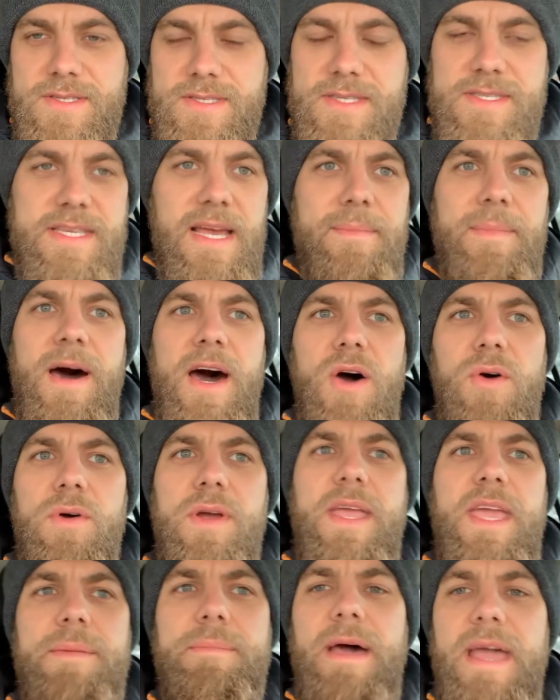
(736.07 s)
somehow
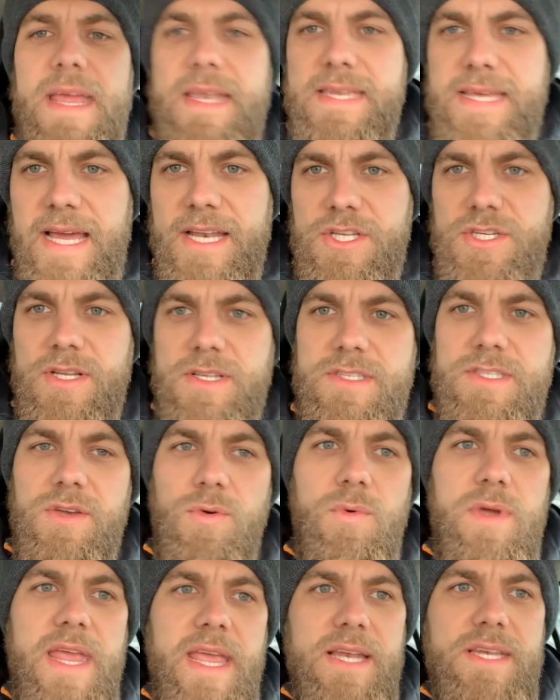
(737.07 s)
get my attention so
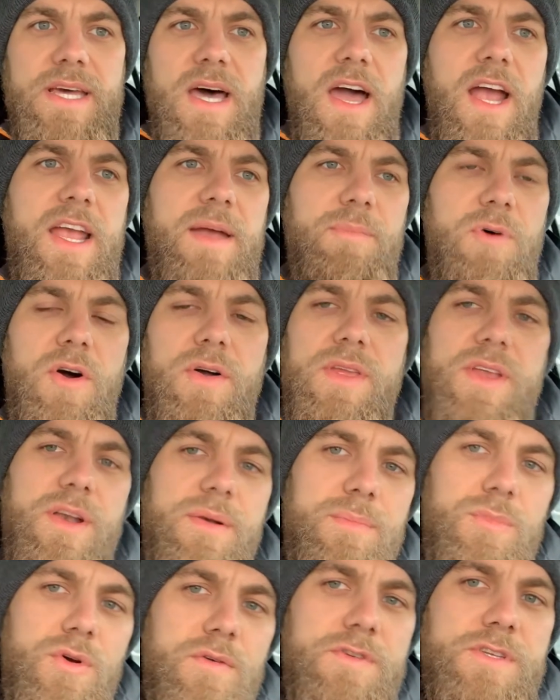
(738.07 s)
we can talk about your
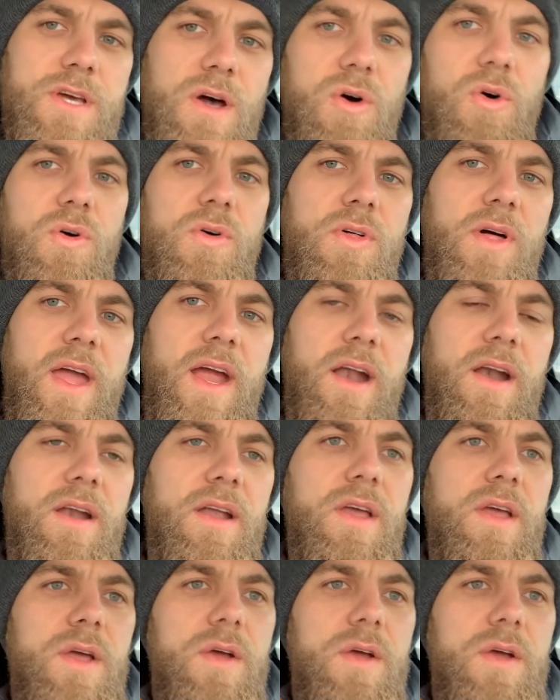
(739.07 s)
move to Eau Claire.